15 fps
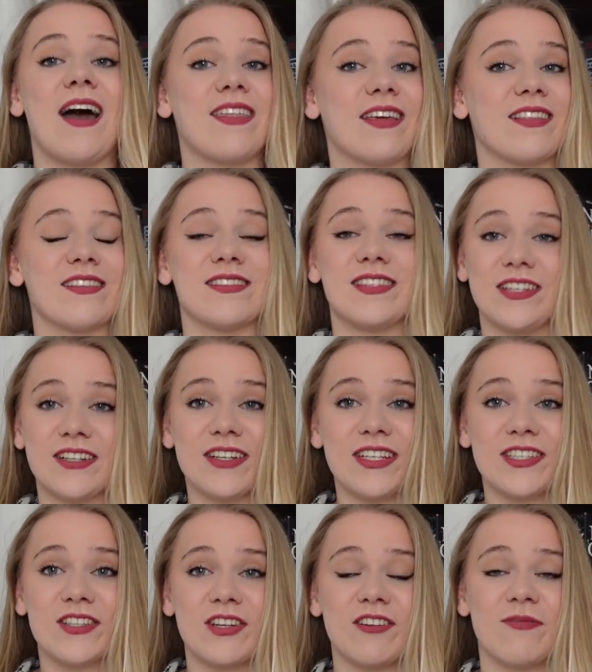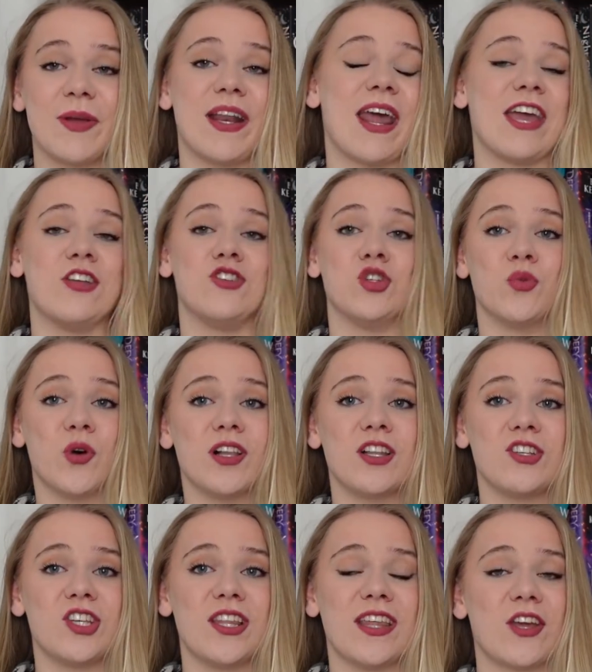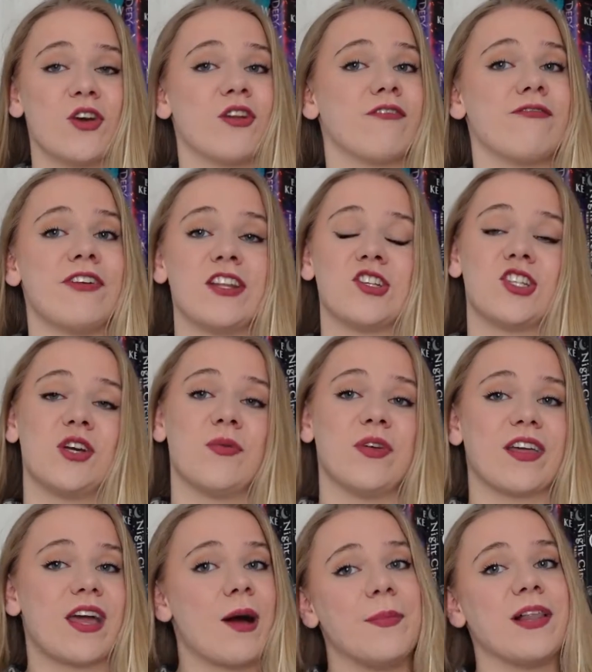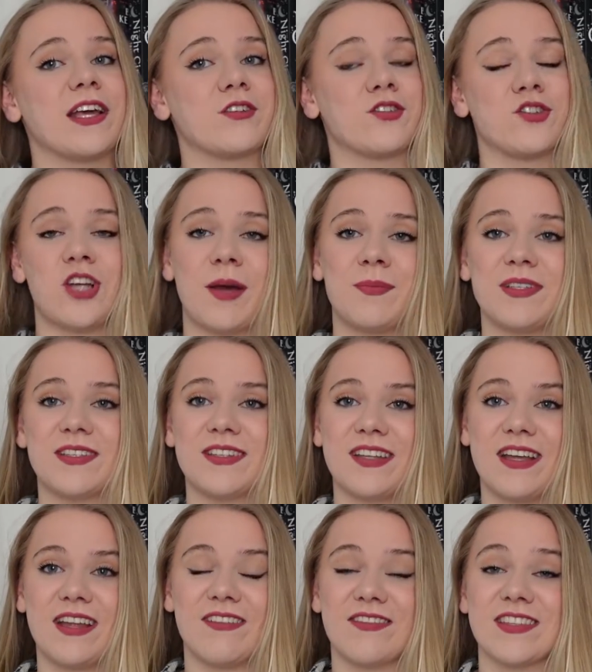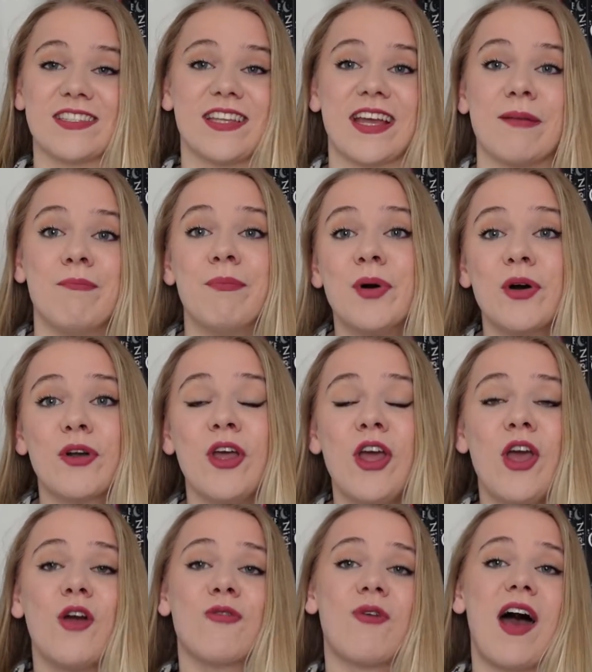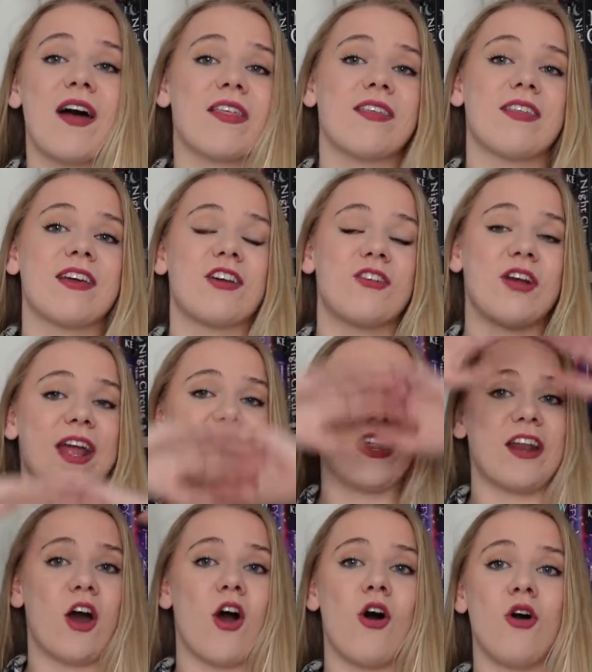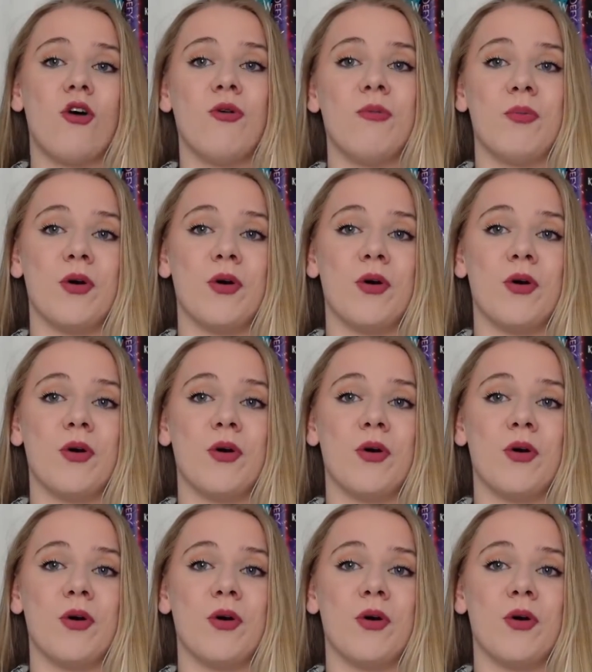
I think this series could have been a duology. They could have finished it with a couple extra chapters at the end of the 2nd book rather than creating a whole